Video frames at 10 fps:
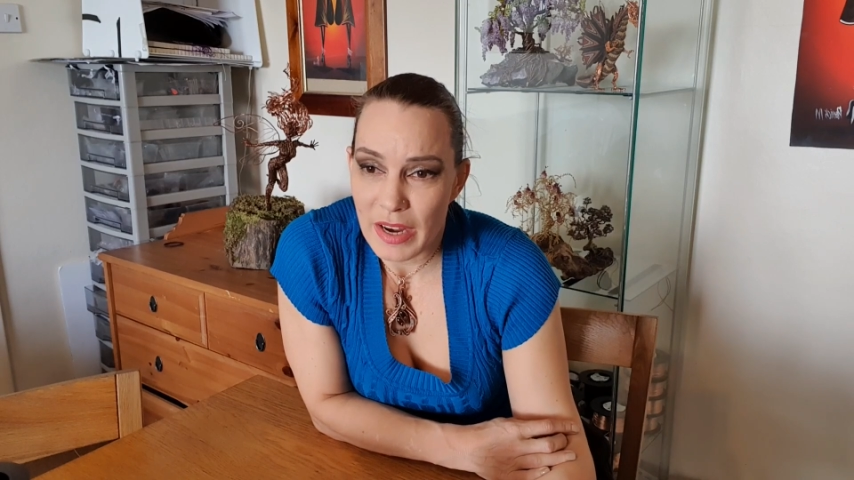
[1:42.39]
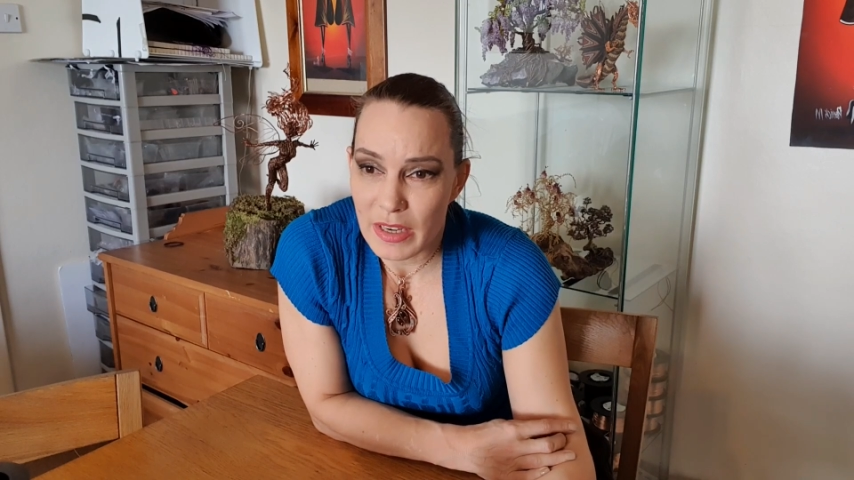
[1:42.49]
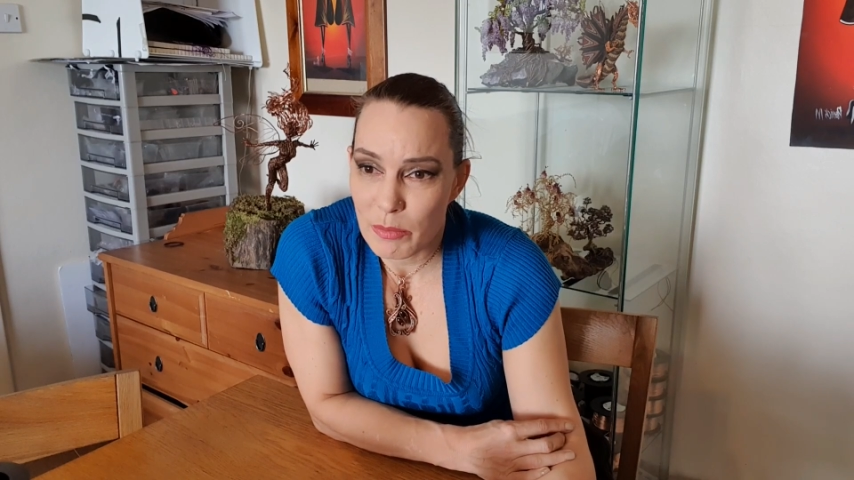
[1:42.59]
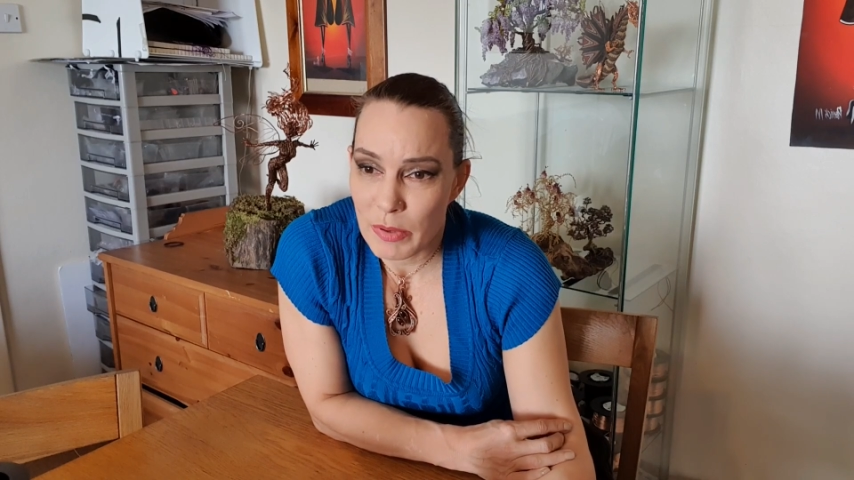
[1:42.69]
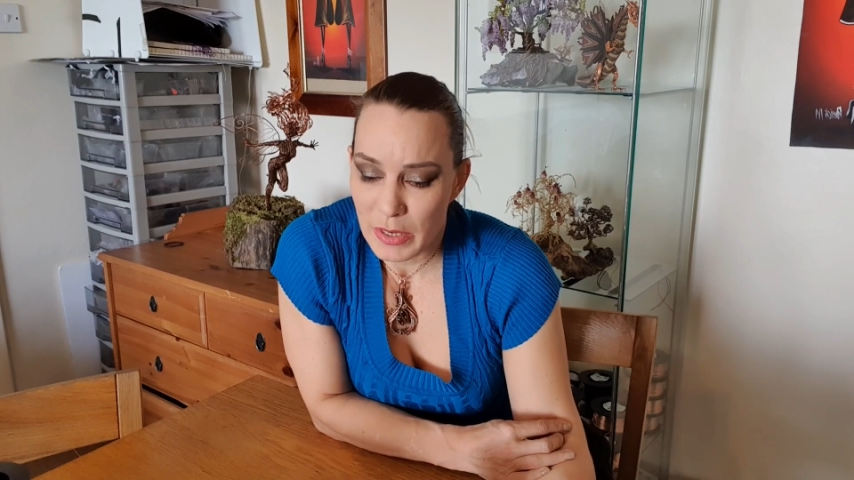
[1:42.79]

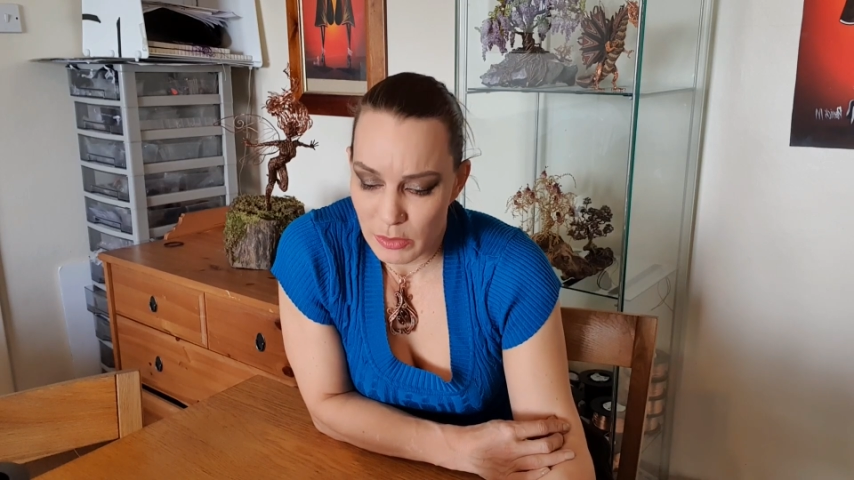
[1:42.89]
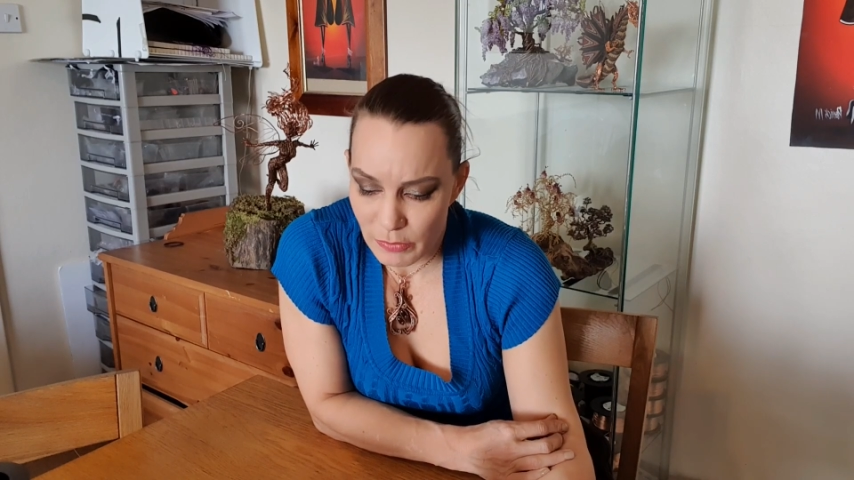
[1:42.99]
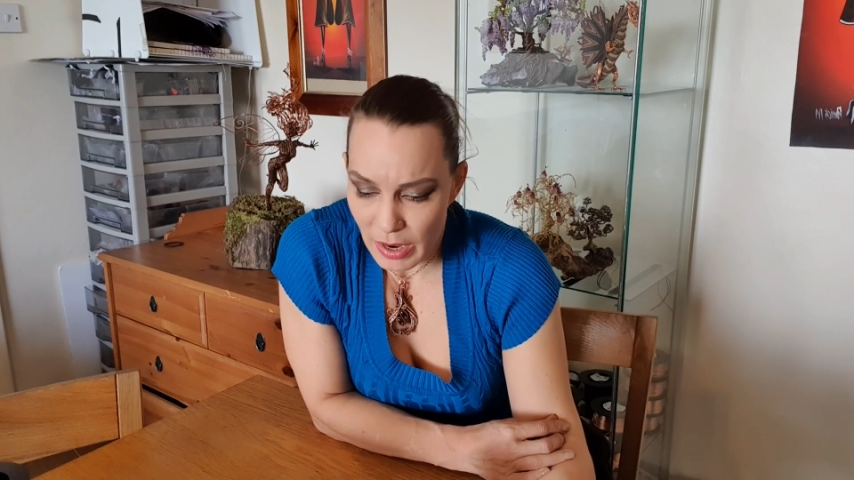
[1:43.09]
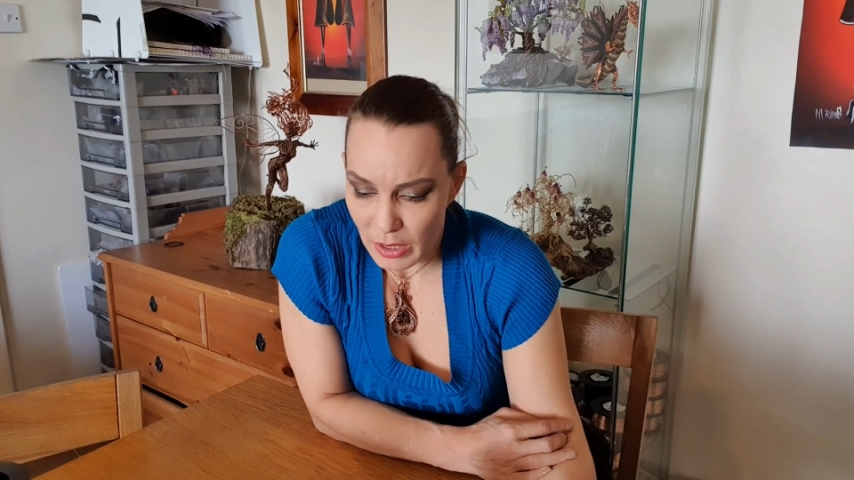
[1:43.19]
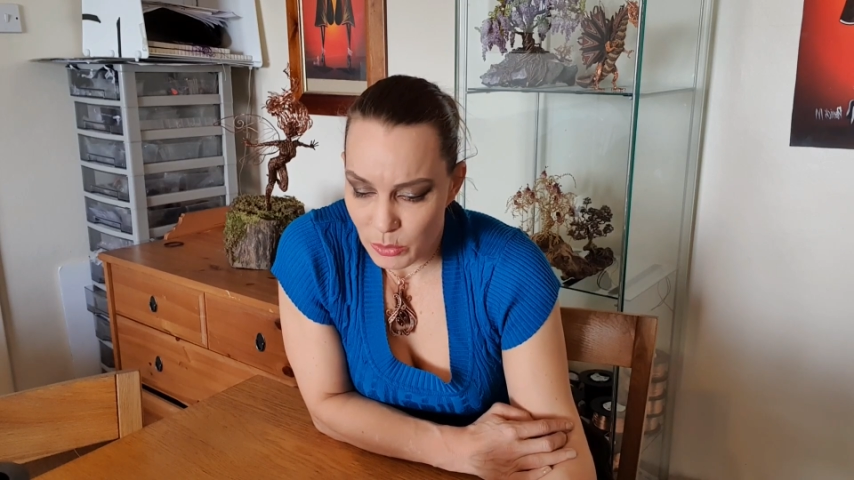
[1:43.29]
any piece
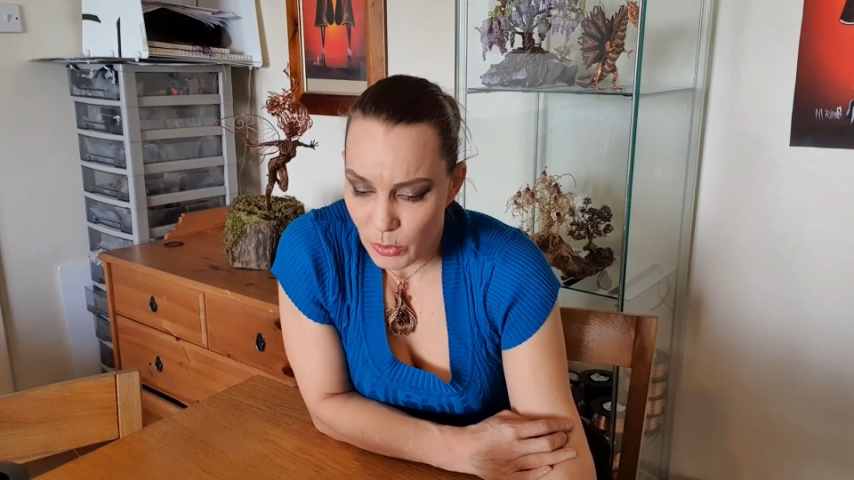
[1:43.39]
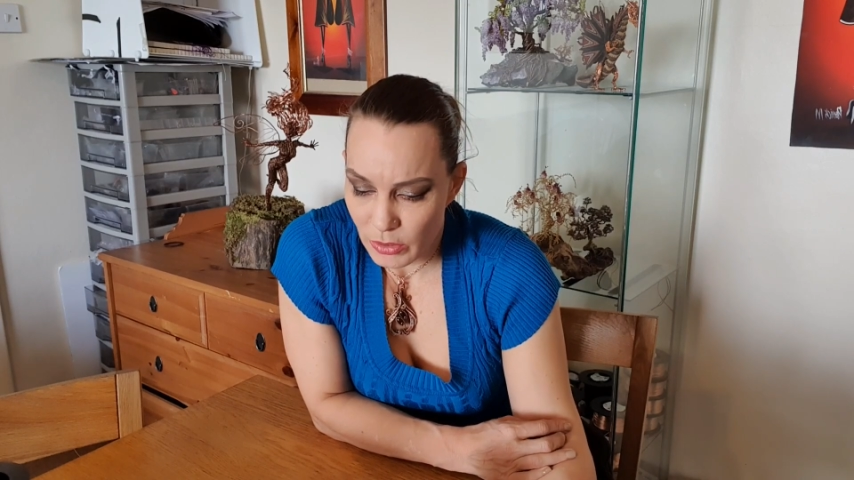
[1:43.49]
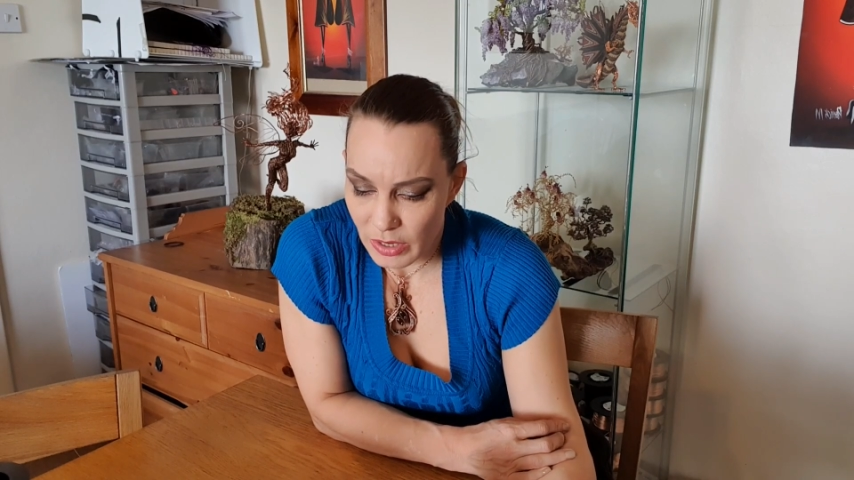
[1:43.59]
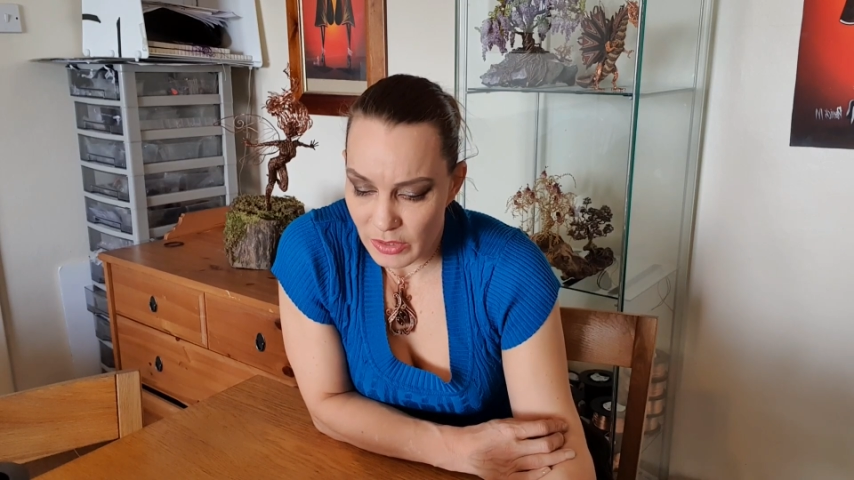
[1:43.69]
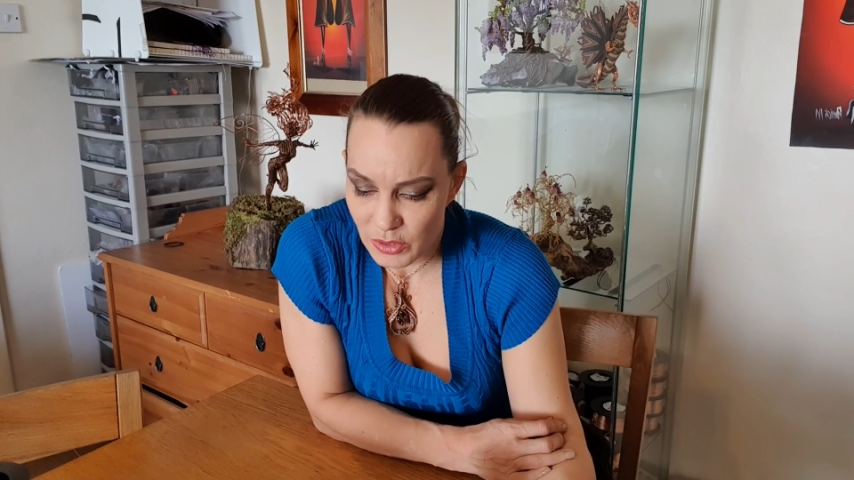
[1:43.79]
of
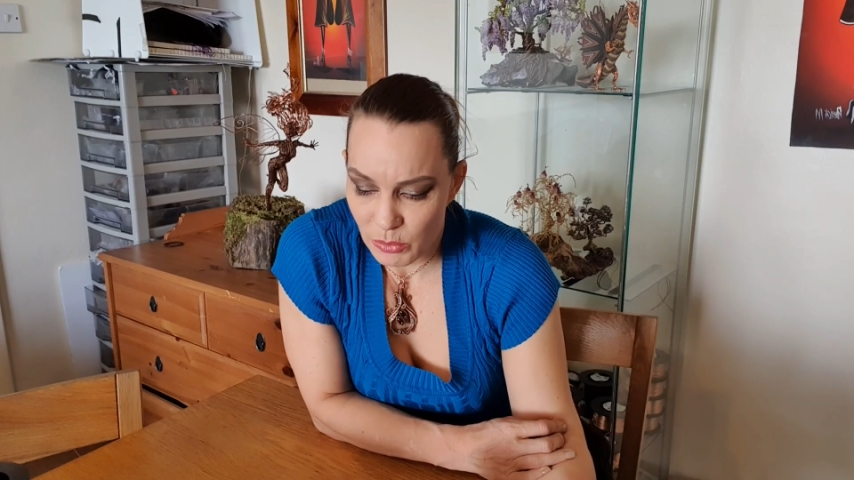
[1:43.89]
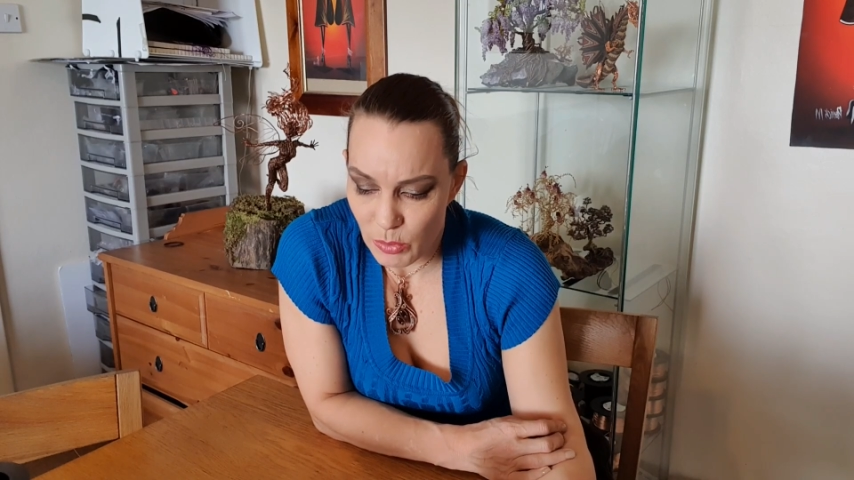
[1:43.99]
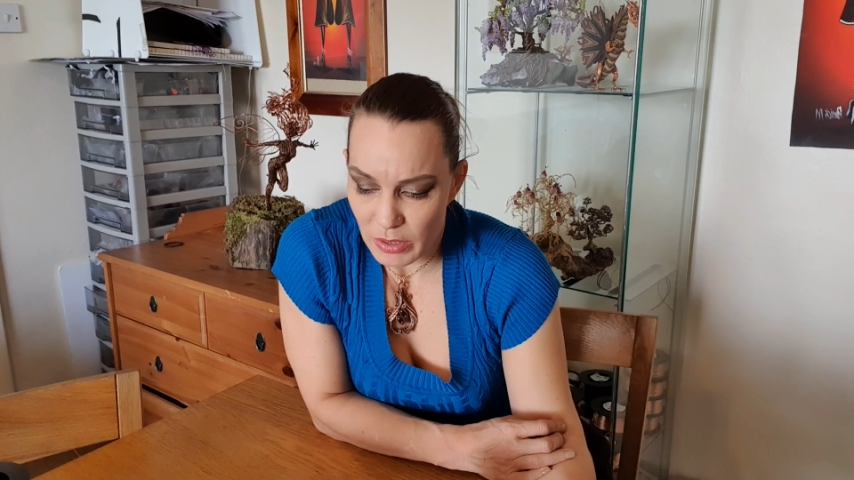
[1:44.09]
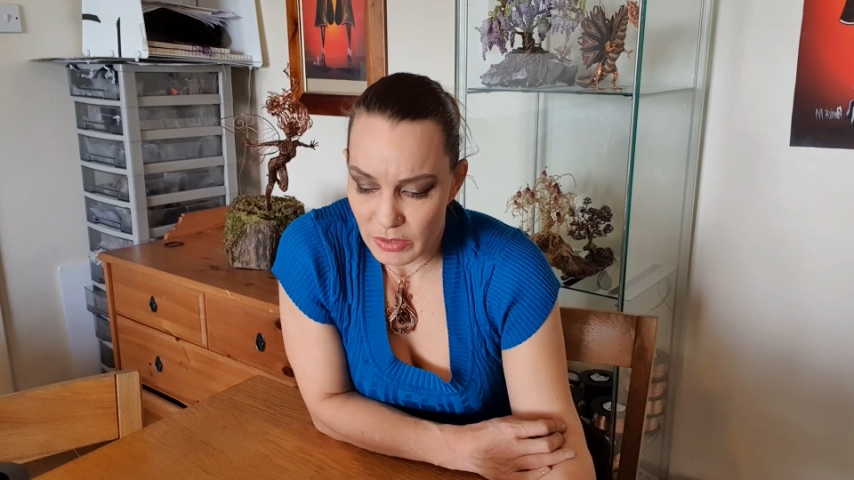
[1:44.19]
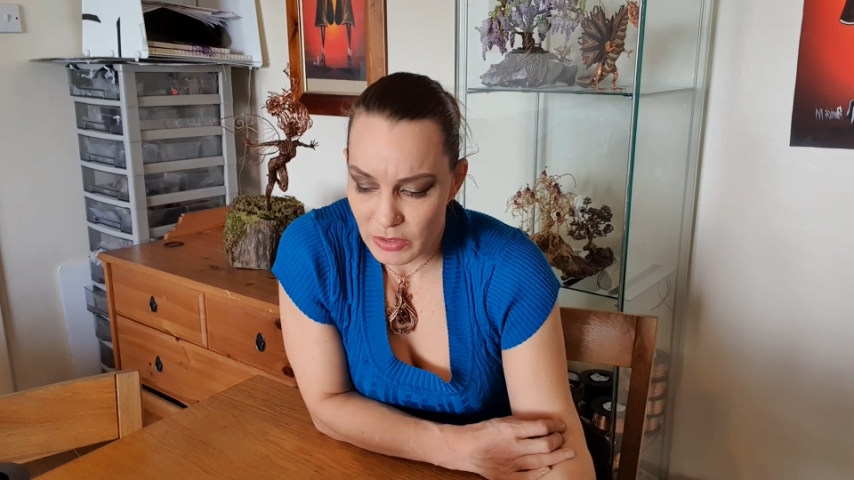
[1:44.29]
artwork that you
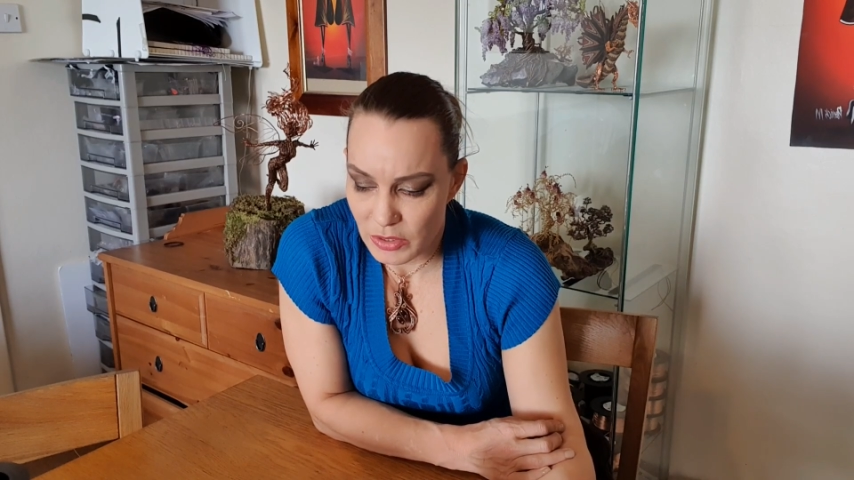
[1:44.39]
want.